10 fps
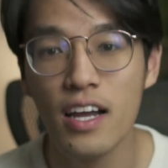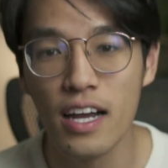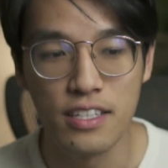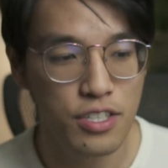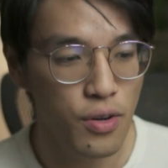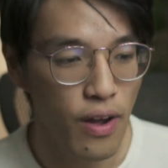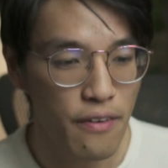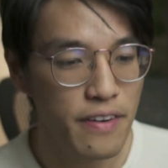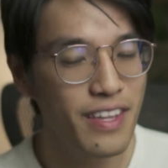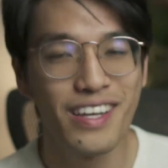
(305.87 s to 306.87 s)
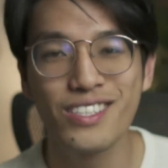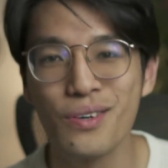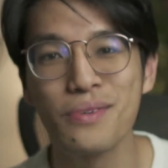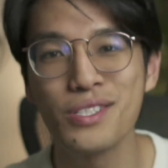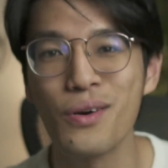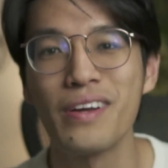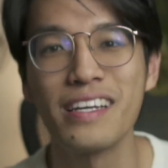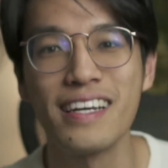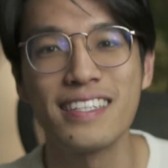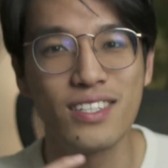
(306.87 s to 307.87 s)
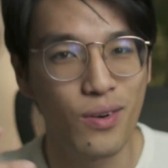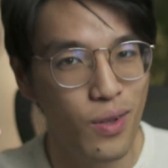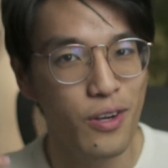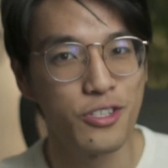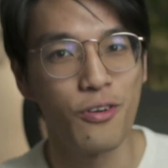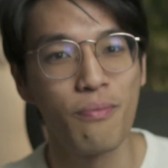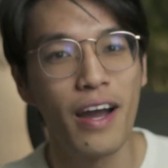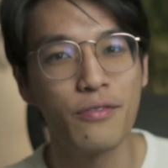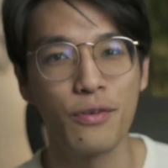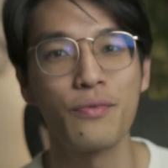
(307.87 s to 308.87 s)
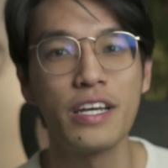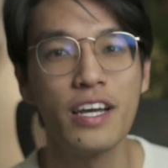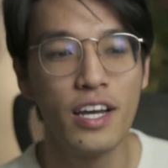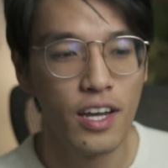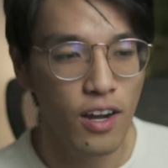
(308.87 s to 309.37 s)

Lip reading: And so everything's almost going against our logical mind when we